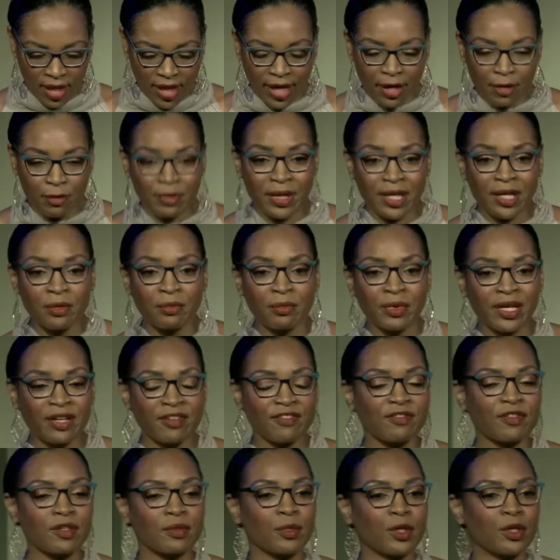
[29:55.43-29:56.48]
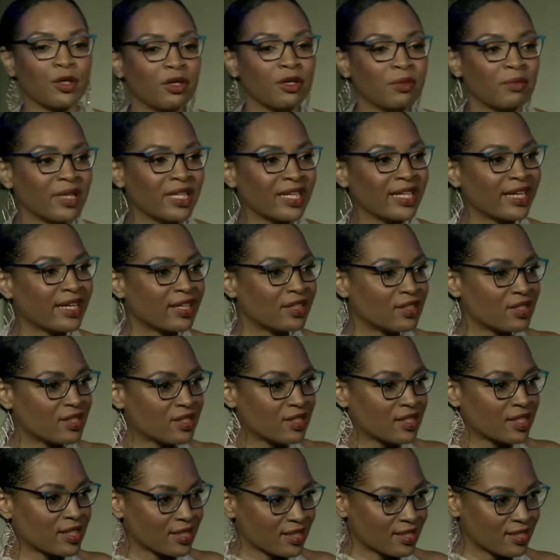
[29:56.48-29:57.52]
I ran away from home at age
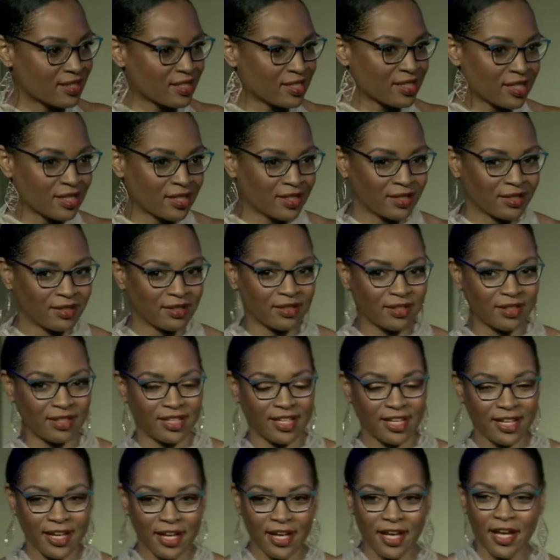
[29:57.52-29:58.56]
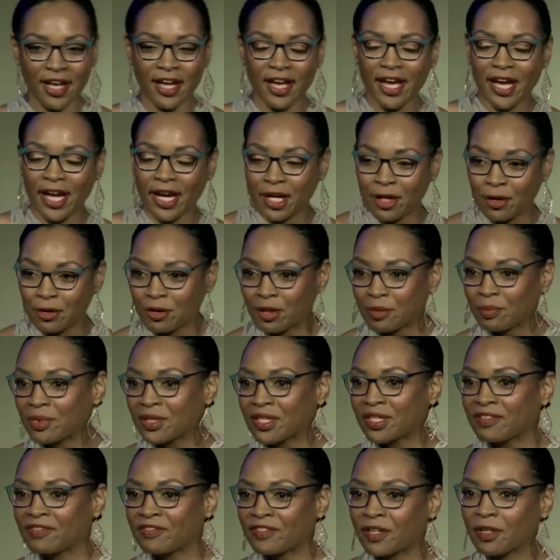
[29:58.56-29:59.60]
16. I grew up
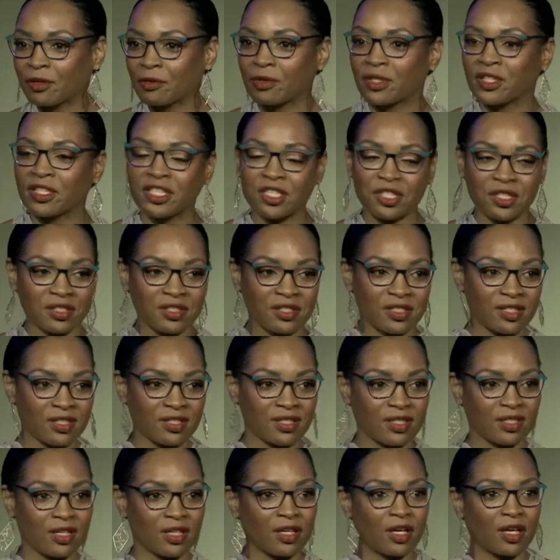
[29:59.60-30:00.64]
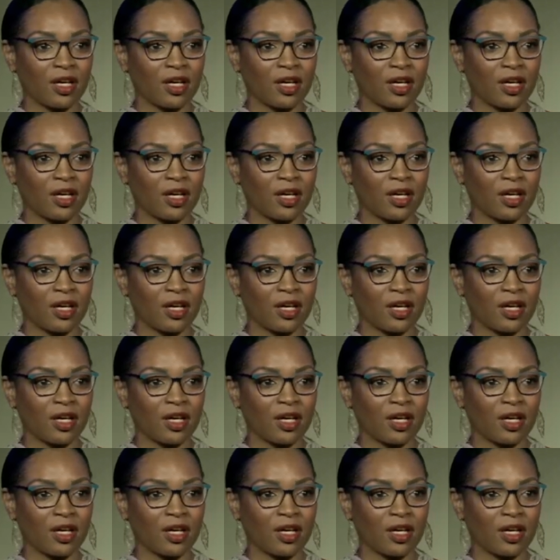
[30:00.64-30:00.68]
in a very religious